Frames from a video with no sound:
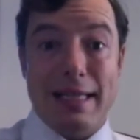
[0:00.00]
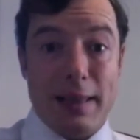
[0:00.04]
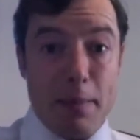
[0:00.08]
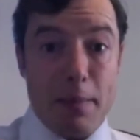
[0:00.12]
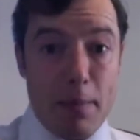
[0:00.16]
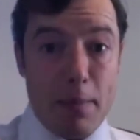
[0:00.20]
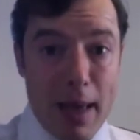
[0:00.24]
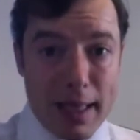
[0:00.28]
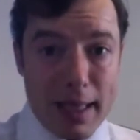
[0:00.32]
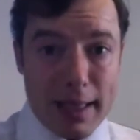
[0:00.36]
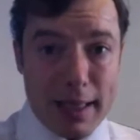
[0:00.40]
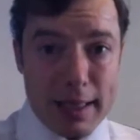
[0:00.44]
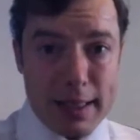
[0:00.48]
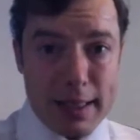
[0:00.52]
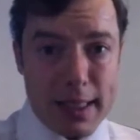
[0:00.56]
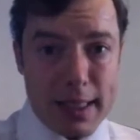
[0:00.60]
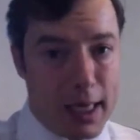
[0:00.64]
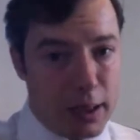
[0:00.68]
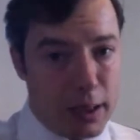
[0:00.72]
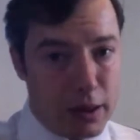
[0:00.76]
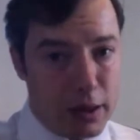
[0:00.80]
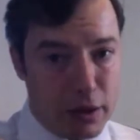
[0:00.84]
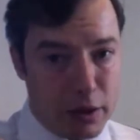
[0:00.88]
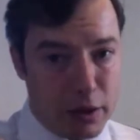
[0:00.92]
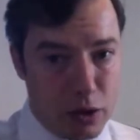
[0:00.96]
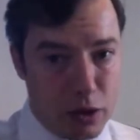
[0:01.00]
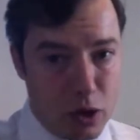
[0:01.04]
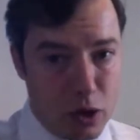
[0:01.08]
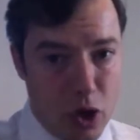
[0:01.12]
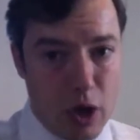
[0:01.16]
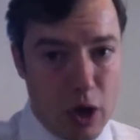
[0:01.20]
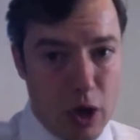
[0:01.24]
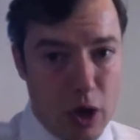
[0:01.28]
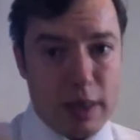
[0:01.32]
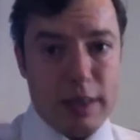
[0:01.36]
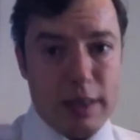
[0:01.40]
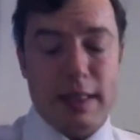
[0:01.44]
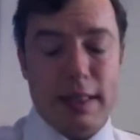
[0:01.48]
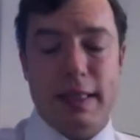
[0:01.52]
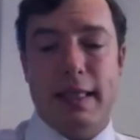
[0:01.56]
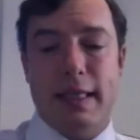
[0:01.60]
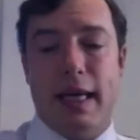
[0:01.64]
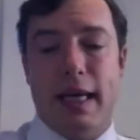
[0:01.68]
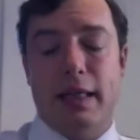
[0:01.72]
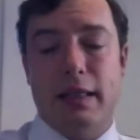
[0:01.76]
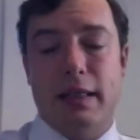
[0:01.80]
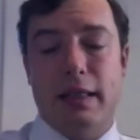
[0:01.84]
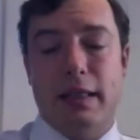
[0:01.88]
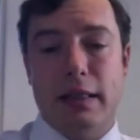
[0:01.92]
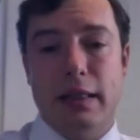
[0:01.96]
as a meta sector, not as a
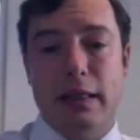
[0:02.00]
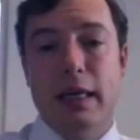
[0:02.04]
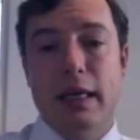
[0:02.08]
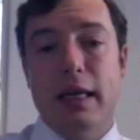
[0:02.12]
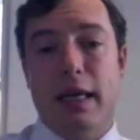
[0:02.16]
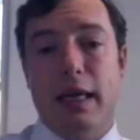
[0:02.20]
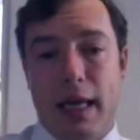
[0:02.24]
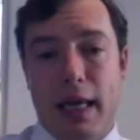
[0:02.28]
sector,